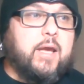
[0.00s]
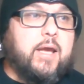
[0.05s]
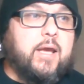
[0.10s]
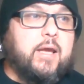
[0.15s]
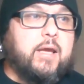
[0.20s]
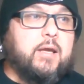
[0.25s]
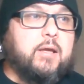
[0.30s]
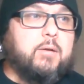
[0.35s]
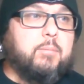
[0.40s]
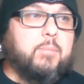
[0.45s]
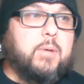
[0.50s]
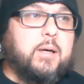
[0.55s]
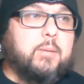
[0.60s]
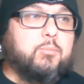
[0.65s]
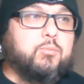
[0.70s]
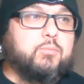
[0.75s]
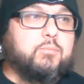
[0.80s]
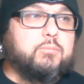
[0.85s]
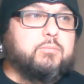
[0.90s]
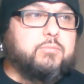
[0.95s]
And
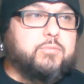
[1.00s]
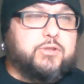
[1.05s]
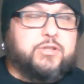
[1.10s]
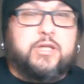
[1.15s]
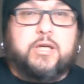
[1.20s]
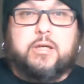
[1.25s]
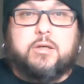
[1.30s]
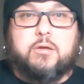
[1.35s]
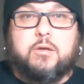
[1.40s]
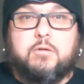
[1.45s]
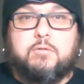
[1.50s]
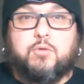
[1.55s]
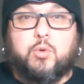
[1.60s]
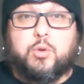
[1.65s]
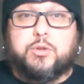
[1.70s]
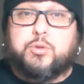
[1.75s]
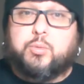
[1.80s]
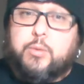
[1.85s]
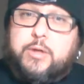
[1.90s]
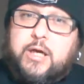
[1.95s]
mom said, of
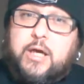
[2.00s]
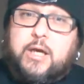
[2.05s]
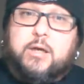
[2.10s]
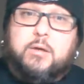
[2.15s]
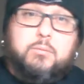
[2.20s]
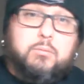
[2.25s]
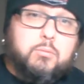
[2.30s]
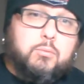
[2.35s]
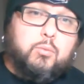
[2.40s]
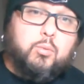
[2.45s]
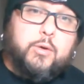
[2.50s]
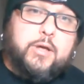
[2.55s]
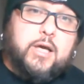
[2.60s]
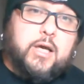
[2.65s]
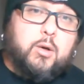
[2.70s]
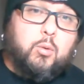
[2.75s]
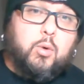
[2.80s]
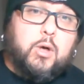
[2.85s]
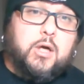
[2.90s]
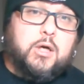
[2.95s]
course, we gotta
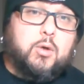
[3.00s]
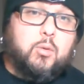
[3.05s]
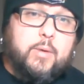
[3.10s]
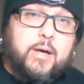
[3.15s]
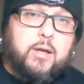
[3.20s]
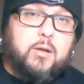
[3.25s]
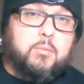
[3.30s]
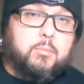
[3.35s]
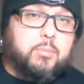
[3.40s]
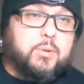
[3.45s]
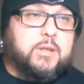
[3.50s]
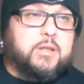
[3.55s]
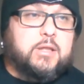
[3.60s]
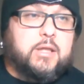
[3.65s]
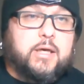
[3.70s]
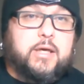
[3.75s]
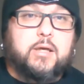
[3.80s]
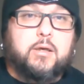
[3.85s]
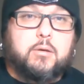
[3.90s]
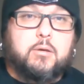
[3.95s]
walk around, but
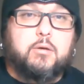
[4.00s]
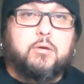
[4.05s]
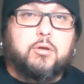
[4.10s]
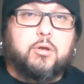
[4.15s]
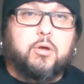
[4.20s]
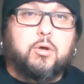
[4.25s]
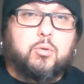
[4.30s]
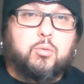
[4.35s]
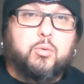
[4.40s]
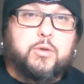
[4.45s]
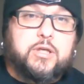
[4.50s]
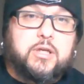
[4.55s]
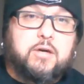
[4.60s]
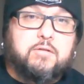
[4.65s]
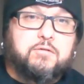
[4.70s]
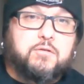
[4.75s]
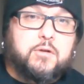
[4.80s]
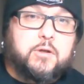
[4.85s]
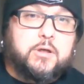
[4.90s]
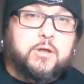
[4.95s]
like, you know, we
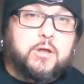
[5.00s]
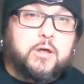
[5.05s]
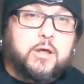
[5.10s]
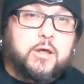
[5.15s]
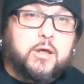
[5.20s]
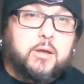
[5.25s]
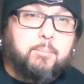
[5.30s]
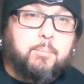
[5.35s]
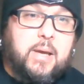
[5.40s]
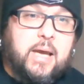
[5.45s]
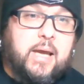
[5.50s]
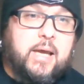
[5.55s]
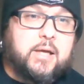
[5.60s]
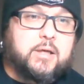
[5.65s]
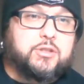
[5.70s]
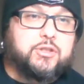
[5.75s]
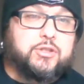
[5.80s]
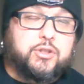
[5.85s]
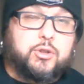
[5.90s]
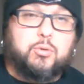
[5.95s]
definitely gonna come
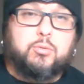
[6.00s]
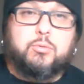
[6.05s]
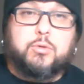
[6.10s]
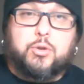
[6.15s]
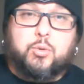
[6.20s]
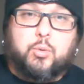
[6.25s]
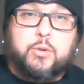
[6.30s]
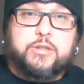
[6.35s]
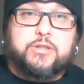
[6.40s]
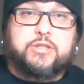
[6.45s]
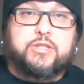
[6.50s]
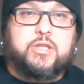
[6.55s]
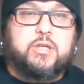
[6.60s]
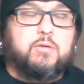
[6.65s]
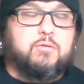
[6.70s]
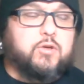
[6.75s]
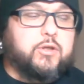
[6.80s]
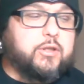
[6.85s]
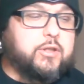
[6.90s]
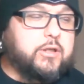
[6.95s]
back. So you wanna
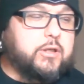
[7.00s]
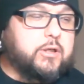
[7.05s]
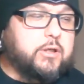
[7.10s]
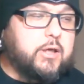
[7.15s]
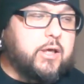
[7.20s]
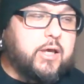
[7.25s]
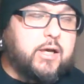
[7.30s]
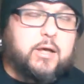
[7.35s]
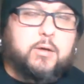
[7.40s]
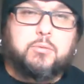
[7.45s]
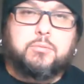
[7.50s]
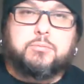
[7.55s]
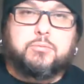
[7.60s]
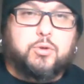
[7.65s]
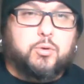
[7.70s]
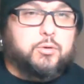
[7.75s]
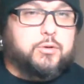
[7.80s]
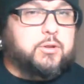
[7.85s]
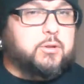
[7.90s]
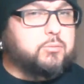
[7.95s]
see everything? And I
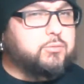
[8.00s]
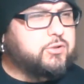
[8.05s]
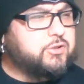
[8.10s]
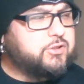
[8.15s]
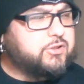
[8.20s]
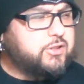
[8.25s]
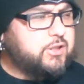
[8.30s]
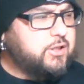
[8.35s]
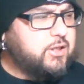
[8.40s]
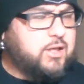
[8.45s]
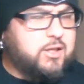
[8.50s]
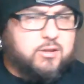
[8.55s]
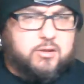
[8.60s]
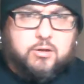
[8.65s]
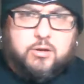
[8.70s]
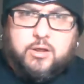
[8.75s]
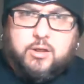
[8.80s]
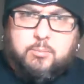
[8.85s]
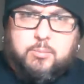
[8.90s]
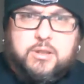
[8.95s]
told her, I was just like, yeah,
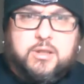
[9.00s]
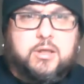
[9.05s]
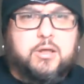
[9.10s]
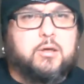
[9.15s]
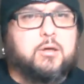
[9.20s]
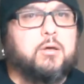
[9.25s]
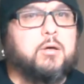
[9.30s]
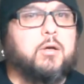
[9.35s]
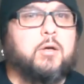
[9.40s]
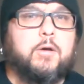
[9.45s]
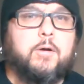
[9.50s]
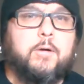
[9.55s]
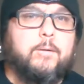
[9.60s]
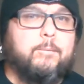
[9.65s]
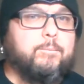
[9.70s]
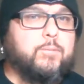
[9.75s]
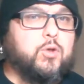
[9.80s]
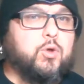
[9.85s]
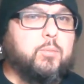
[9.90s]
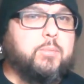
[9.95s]
they're gonna be here.
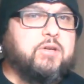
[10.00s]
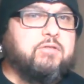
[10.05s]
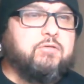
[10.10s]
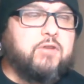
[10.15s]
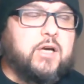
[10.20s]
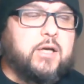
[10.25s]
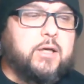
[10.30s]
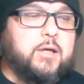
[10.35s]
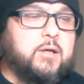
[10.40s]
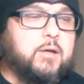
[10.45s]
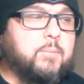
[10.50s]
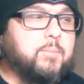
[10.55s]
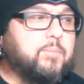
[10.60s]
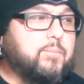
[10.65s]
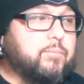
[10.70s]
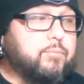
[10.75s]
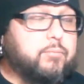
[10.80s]
You'll be fine.